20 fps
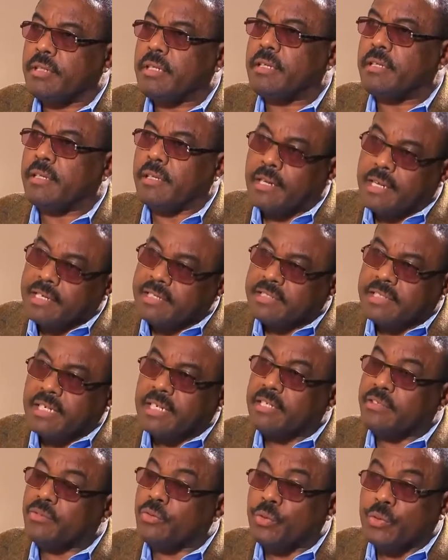then I
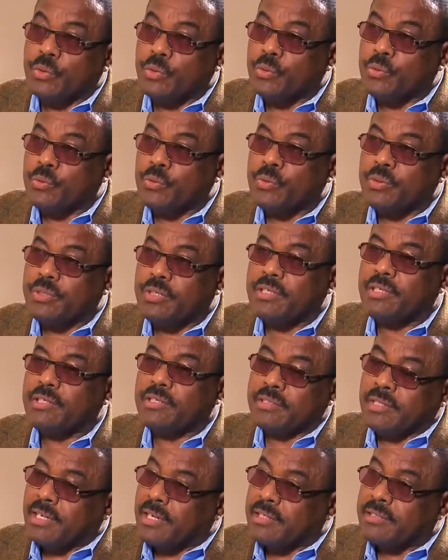say to you
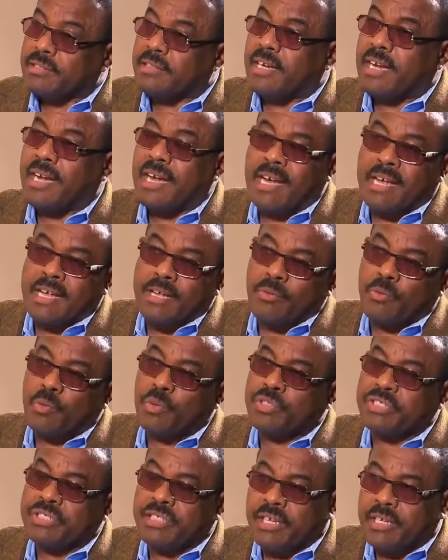that I
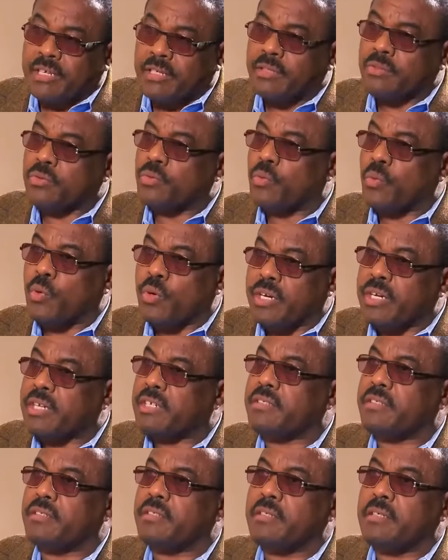was there to
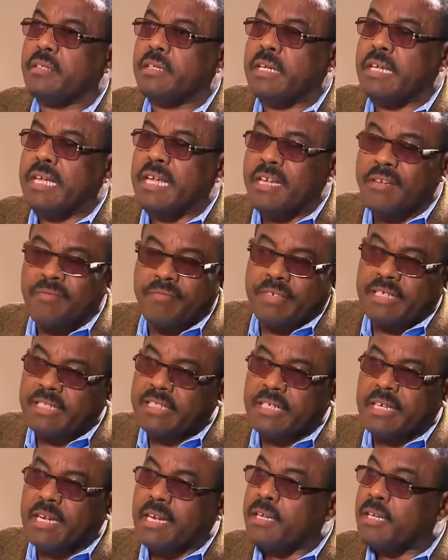correct
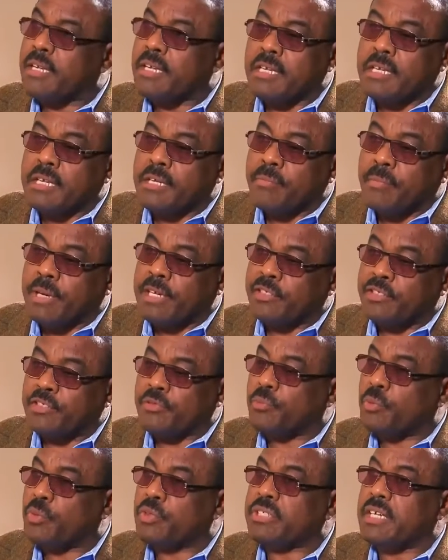everything in my
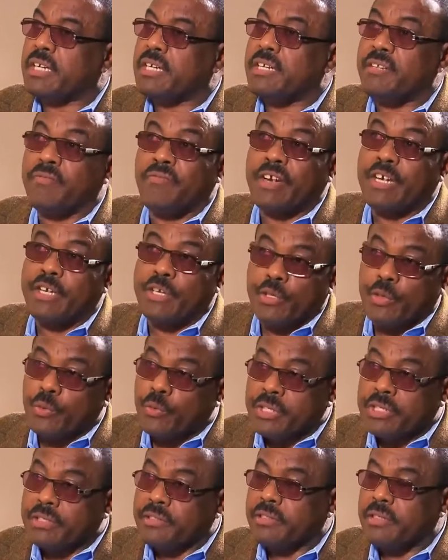disposal if I knew
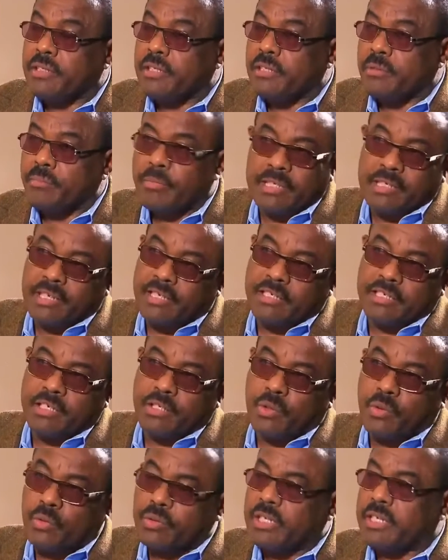it, but I didn't
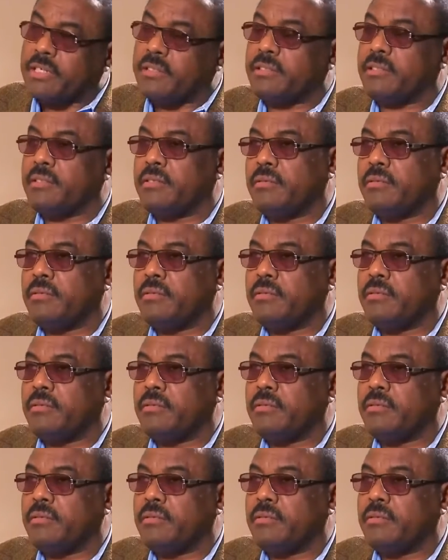know that.